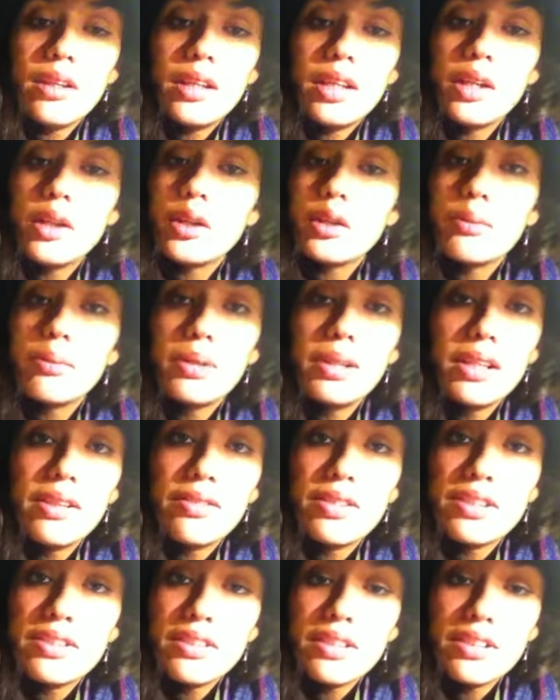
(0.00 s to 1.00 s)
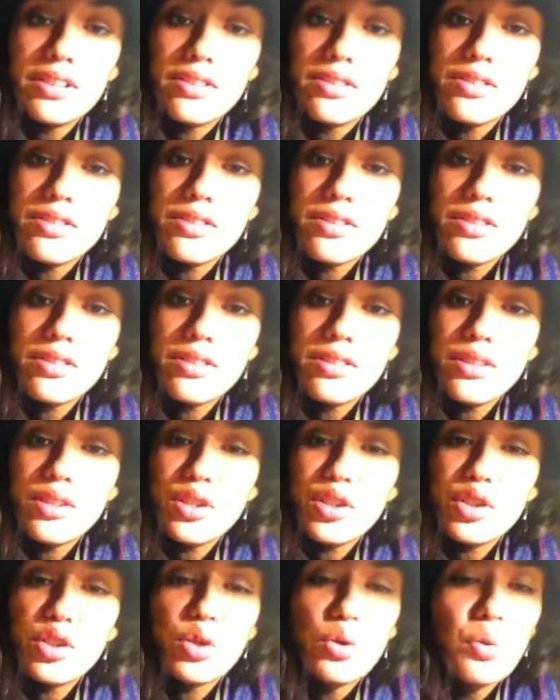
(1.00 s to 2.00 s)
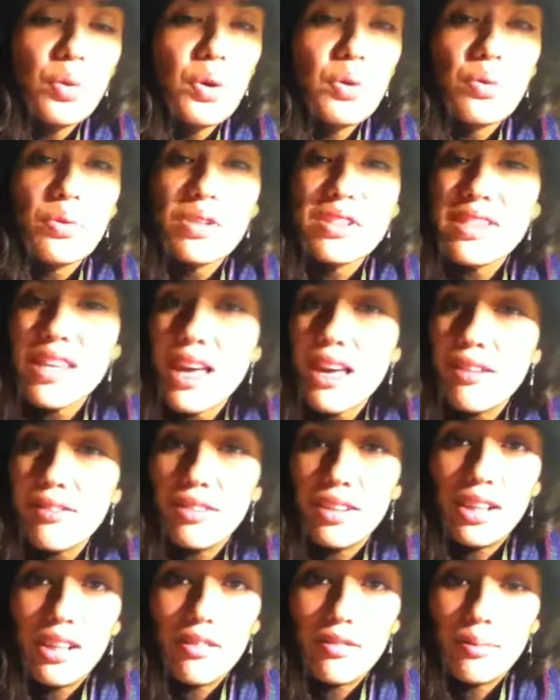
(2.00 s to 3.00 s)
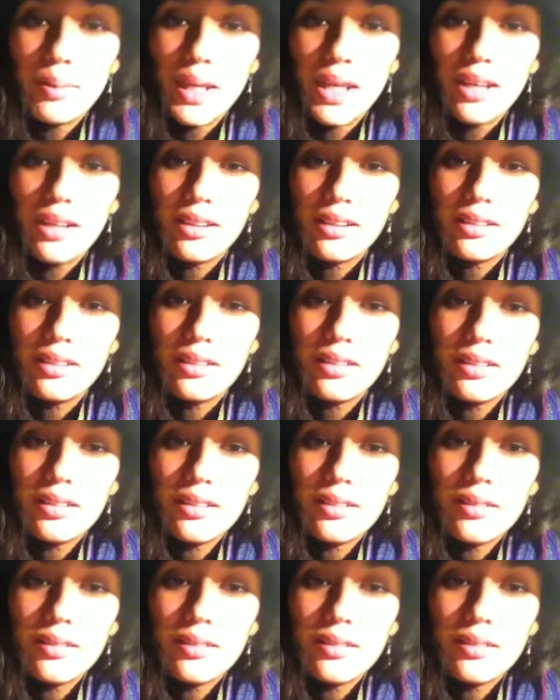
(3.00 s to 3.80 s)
He couldn't believe his ears. No one was ever left behind.